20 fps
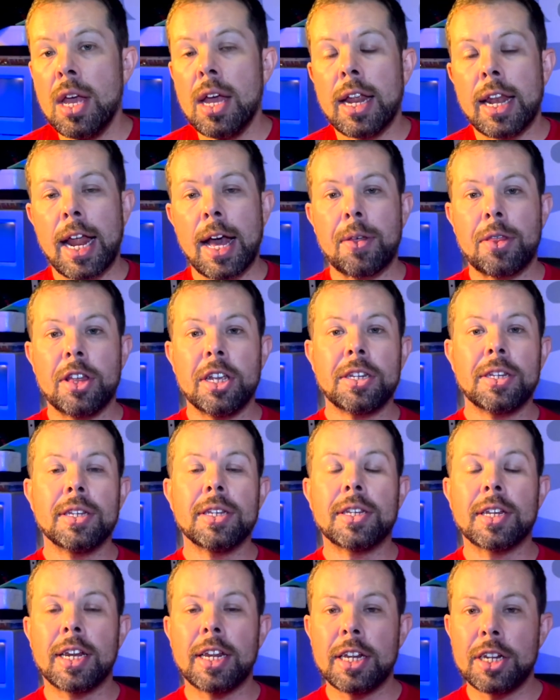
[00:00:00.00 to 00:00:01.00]
Now this
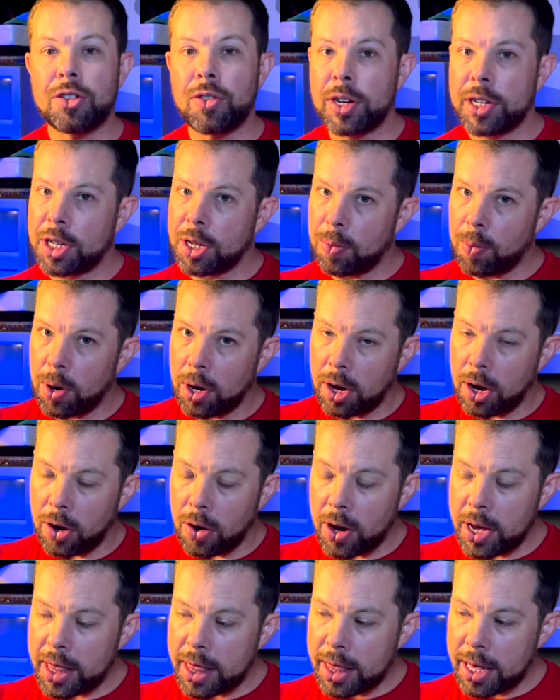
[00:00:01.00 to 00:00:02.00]
is an interesting one, and
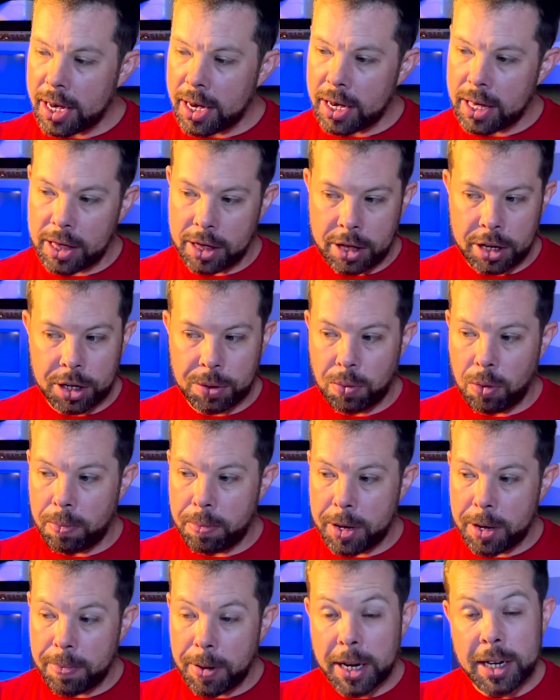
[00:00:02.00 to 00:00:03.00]
I think this will
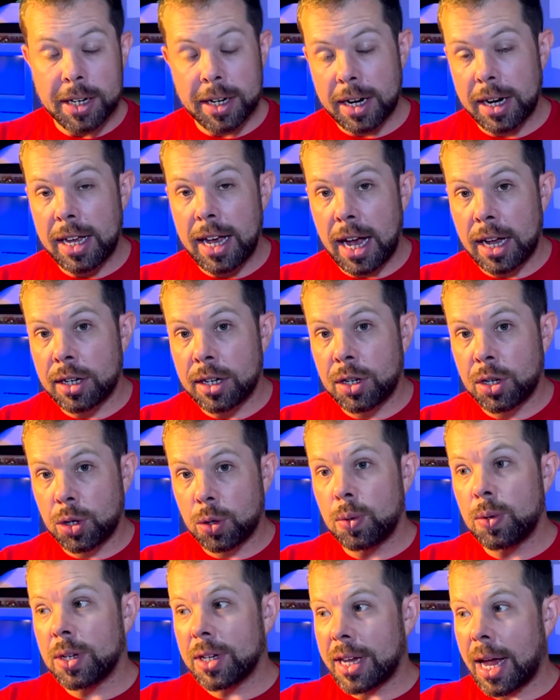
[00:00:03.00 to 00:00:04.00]
be basically as
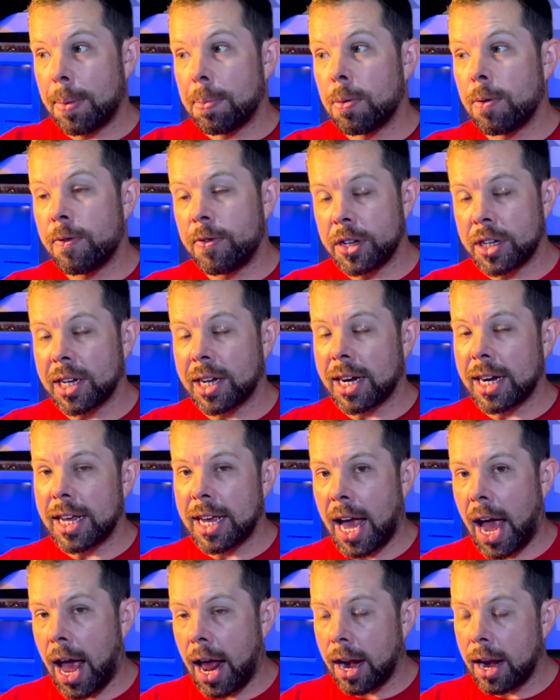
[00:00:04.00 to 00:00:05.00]
soon as Apple physically
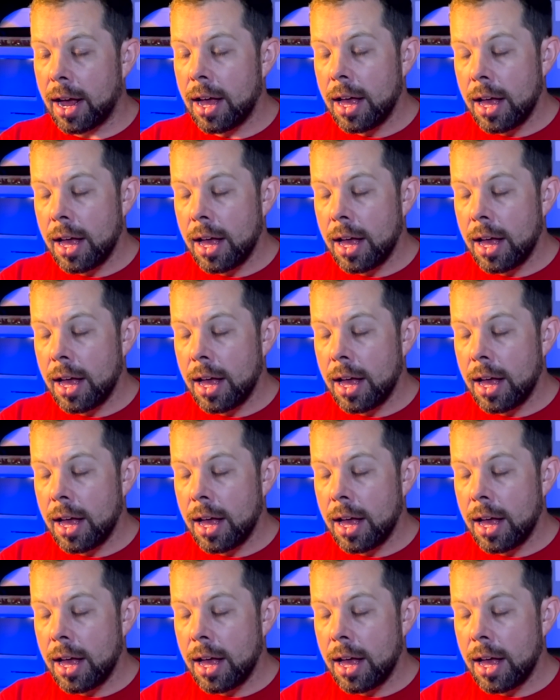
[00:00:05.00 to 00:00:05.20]
can.